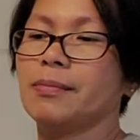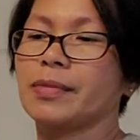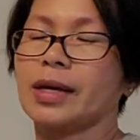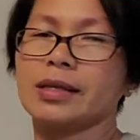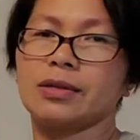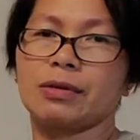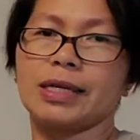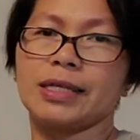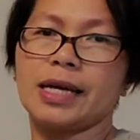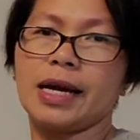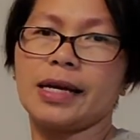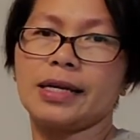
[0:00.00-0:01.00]
it's really
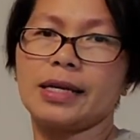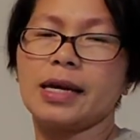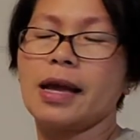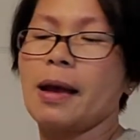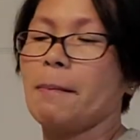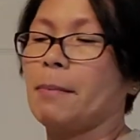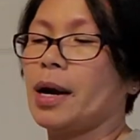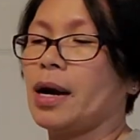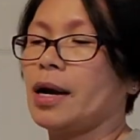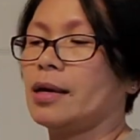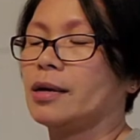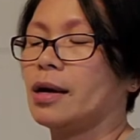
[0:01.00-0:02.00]
tiny.
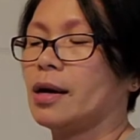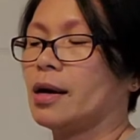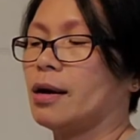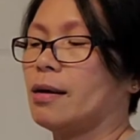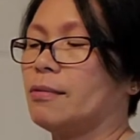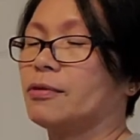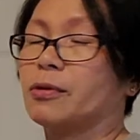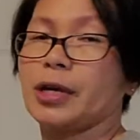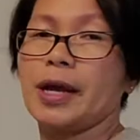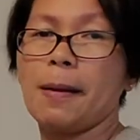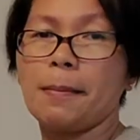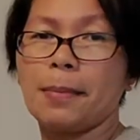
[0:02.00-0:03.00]
But for
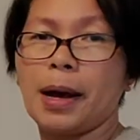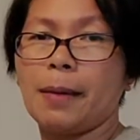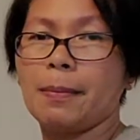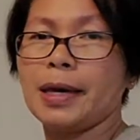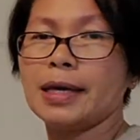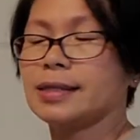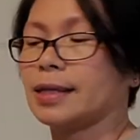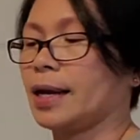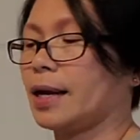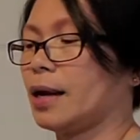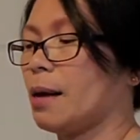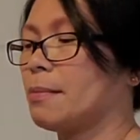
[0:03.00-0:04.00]
young puppies
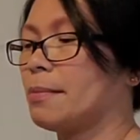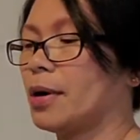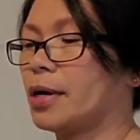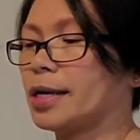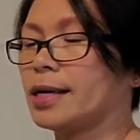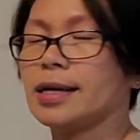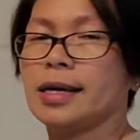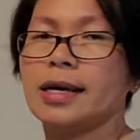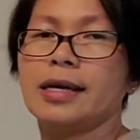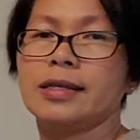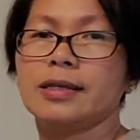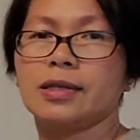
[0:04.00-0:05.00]
like Marnie,
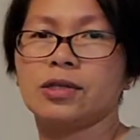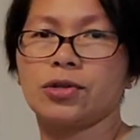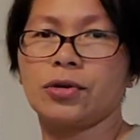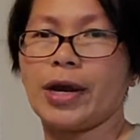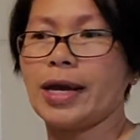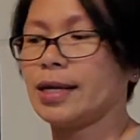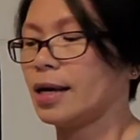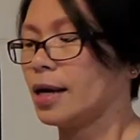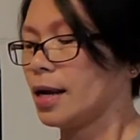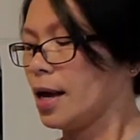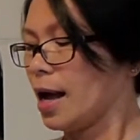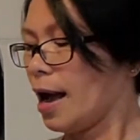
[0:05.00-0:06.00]
this is great.
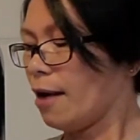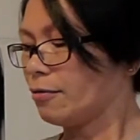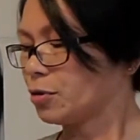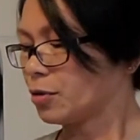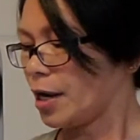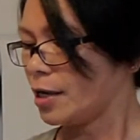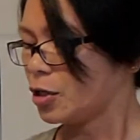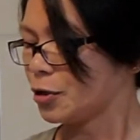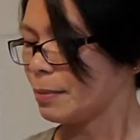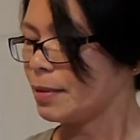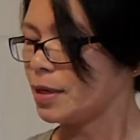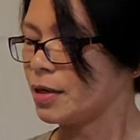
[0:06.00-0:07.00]
After I
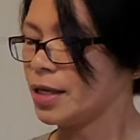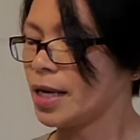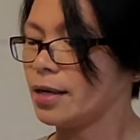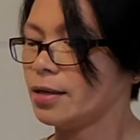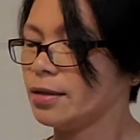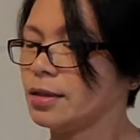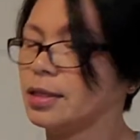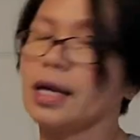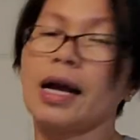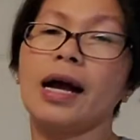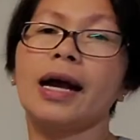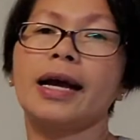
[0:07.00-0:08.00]
trim their nails,
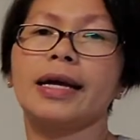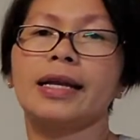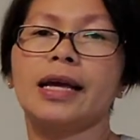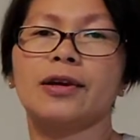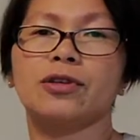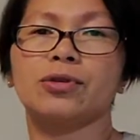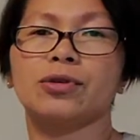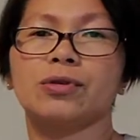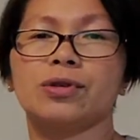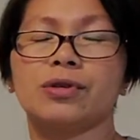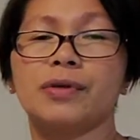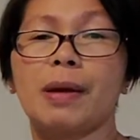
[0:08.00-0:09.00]
I like to use
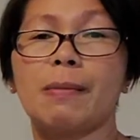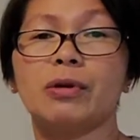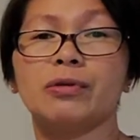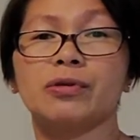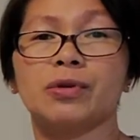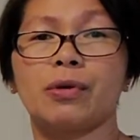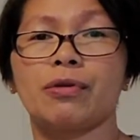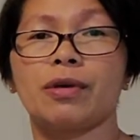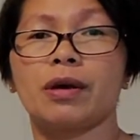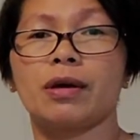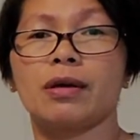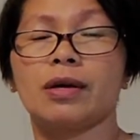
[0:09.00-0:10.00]
the Dremel so
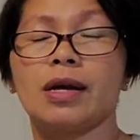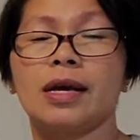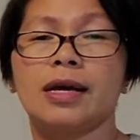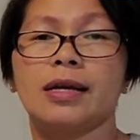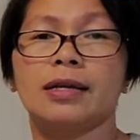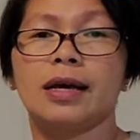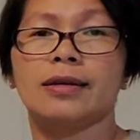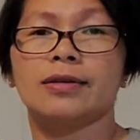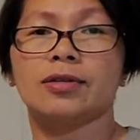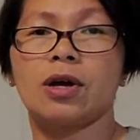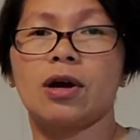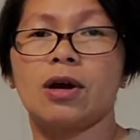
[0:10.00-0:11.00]
their
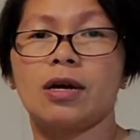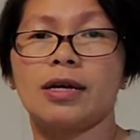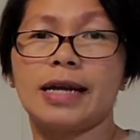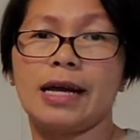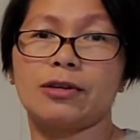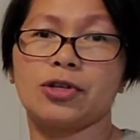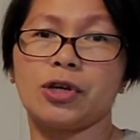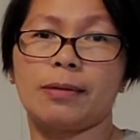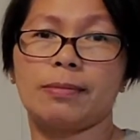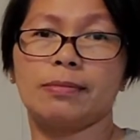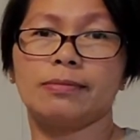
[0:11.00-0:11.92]
nails are not sharp.